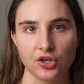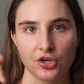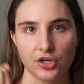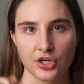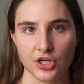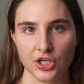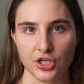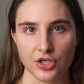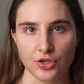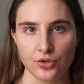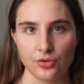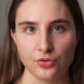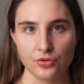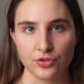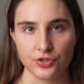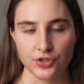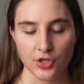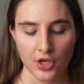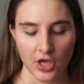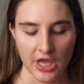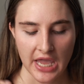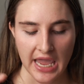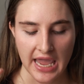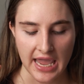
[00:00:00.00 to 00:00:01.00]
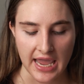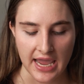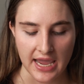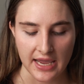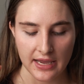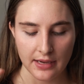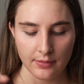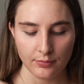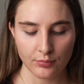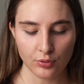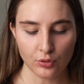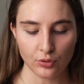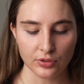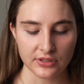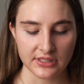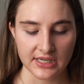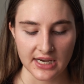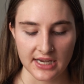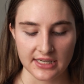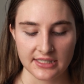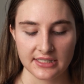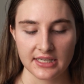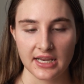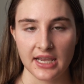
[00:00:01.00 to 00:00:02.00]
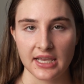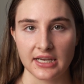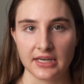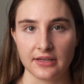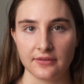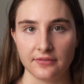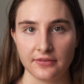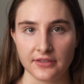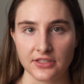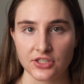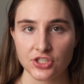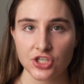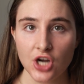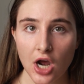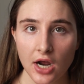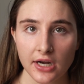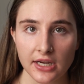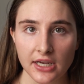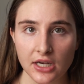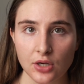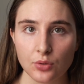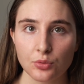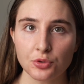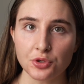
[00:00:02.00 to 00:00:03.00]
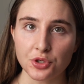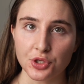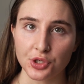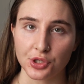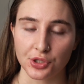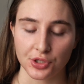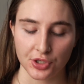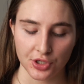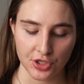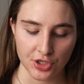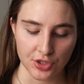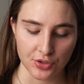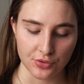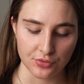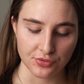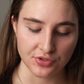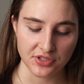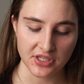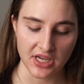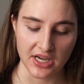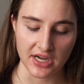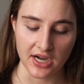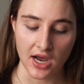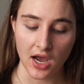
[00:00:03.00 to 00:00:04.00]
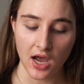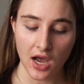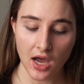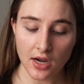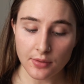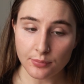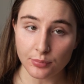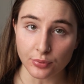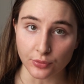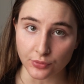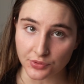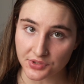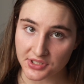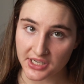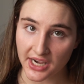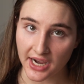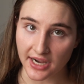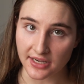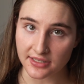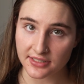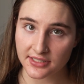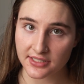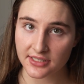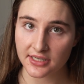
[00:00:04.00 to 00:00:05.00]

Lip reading: going to use a pooled test. And if it's not equal, you're going to use an unpooled test.